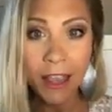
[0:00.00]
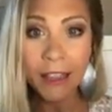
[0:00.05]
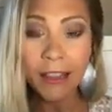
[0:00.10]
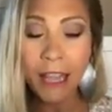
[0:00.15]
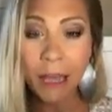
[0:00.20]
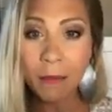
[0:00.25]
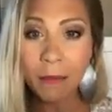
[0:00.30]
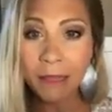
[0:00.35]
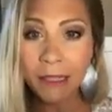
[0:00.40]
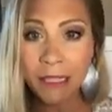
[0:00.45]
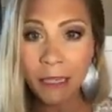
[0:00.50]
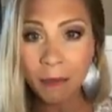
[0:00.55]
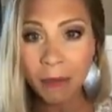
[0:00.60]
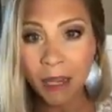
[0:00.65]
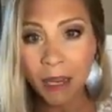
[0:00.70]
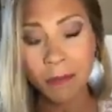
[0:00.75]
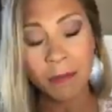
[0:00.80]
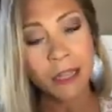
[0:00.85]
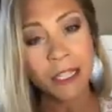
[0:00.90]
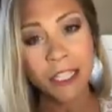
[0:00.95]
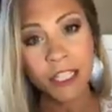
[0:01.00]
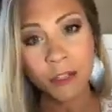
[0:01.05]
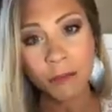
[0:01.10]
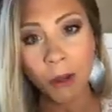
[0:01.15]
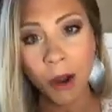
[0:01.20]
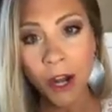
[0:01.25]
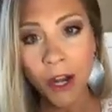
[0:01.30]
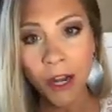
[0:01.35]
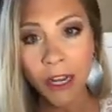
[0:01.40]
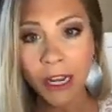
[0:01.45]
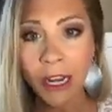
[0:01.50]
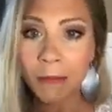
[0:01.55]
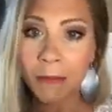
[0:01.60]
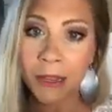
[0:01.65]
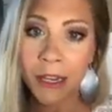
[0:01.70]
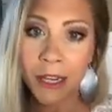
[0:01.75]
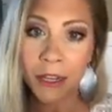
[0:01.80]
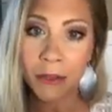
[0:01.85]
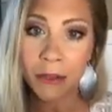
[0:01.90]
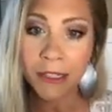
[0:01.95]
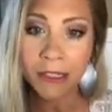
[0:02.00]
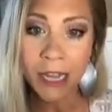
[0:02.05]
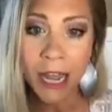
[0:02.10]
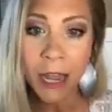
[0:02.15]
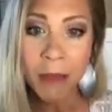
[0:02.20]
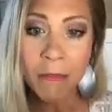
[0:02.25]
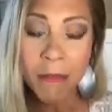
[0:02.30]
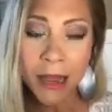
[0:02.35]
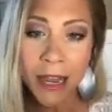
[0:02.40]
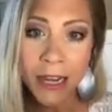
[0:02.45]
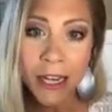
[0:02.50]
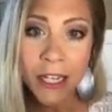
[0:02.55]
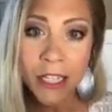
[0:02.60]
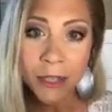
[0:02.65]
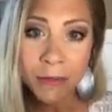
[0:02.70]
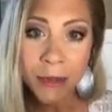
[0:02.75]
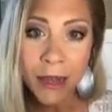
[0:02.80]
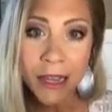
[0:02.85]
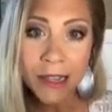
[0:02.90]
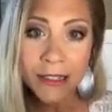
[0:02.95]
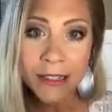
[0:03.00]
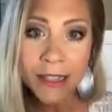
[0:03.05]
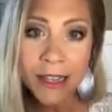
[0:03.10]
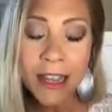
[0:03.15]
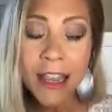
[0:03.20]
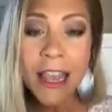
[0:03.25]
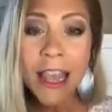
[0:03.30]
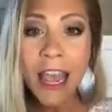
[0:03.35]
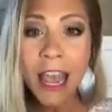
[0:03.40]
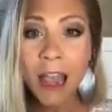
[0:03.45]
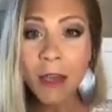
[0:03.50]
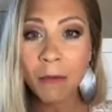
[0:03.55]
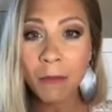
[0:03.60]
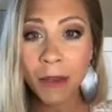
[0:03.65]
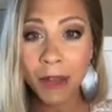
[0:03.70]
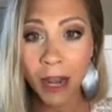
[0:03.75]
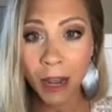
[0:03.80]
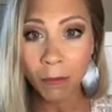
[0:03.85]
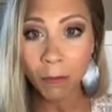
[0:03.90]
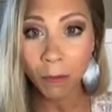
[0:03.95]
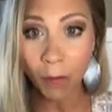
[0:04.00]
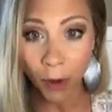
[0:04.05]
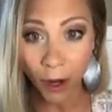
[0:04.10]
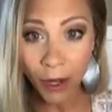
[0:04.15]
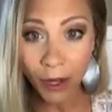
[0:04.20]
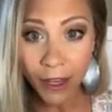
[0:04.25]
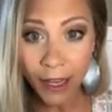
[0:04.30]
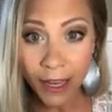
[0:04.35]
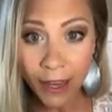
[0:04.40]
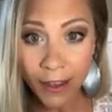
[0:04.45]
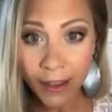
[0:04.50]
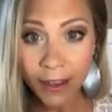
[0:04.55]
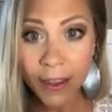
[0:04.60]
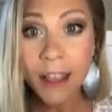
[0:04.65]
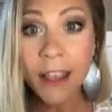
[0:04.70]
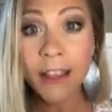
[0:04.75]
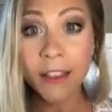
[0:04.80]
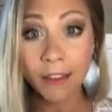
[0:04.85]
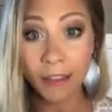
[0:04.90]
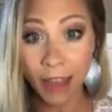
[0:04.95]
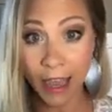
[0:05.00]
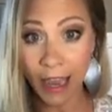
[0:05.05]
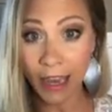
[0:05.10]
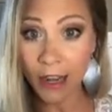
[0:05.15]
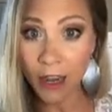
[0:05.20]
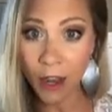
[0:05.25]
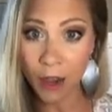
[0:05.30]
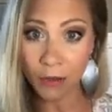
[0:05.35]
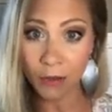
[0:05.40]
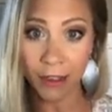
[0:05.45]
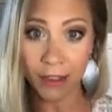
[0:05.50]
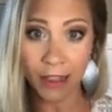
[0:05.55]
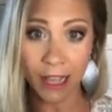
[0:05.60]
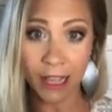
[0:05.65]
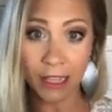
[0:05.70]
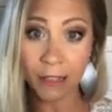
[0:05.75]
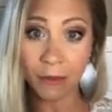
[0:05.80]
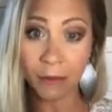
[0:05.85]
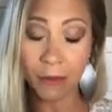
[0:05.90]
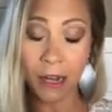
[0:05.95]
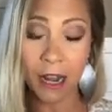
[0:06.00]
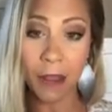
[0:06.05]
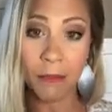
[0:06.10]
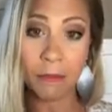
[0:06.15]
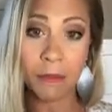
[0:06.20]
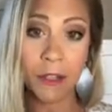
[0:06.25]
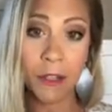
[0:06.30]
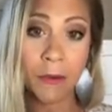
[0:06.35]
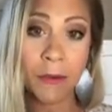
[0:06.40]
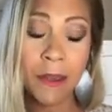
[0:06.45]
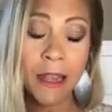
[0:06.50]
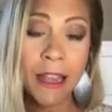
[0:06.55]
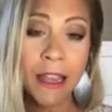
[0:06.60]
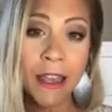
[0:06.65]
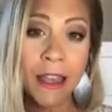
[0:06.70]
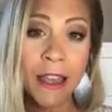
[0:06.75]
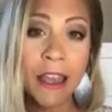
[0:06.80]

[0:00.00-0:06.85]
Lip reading: That means I'm going to be smart, and I'm going to use time management. And when I'm working, they know that that's what I'm doing.